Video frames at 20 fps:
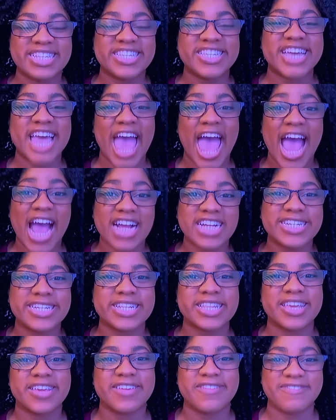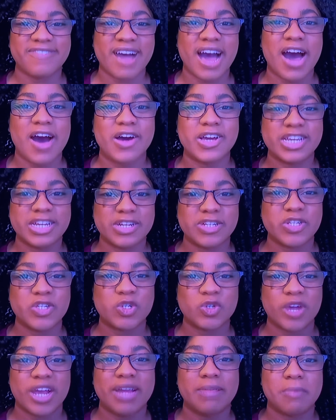is to actually file your
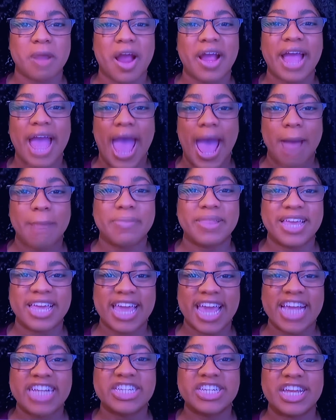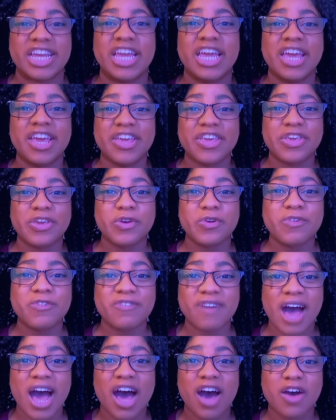trademark application. You
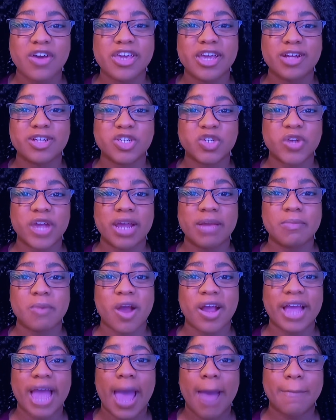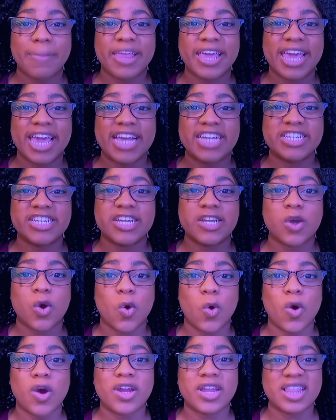file your trademark application
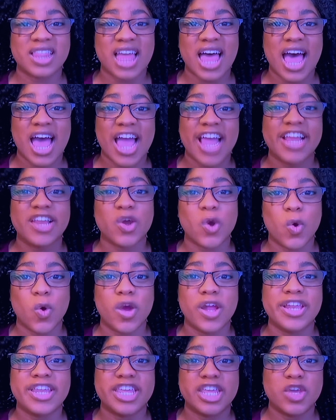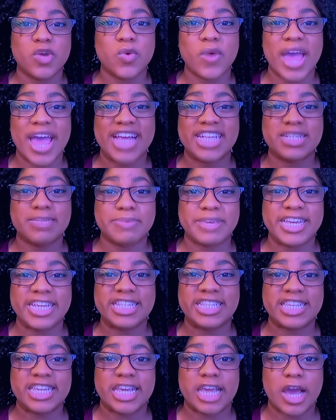online on
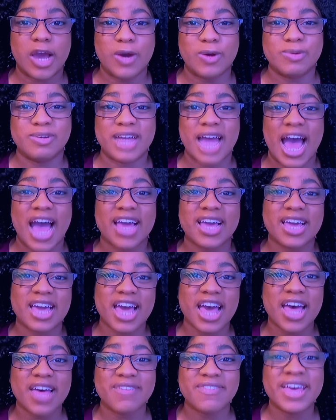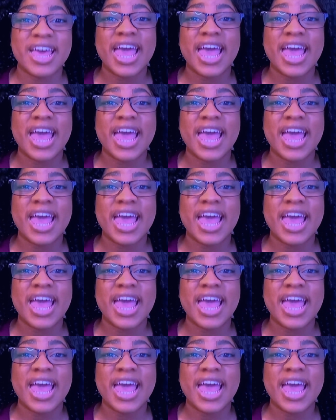uspto.gov.